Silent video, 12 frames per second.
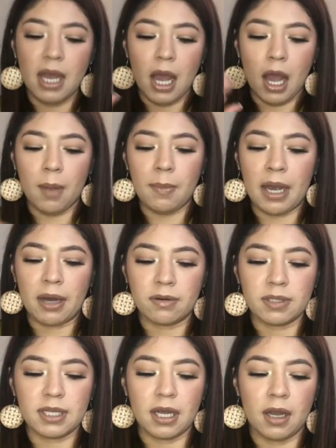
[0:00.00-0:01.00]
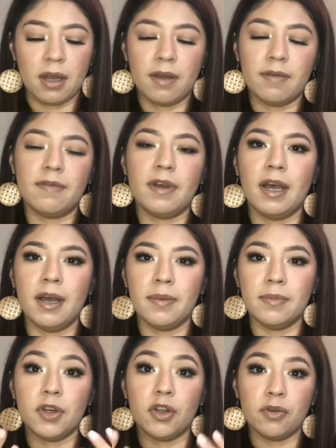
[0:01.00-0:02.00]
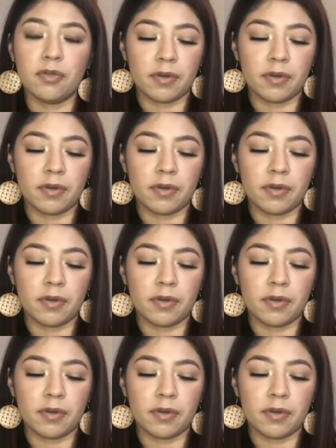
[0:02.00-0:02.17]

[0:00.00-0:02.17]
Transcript: amount of nude for